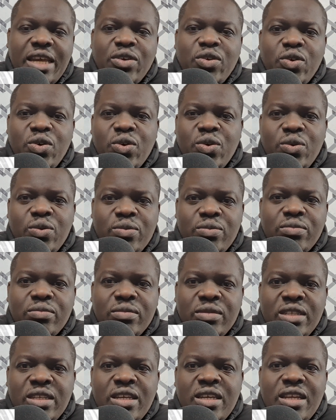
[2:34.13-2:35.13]
know
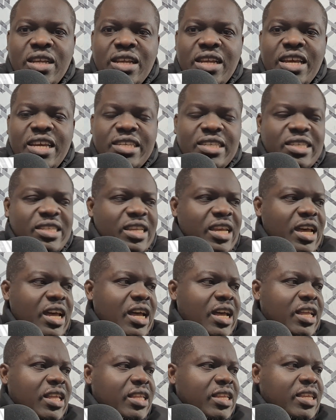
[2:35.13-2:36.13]

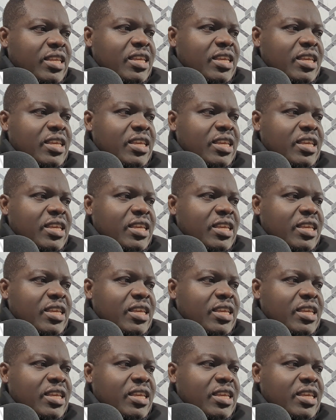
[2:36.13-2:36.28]
Leicester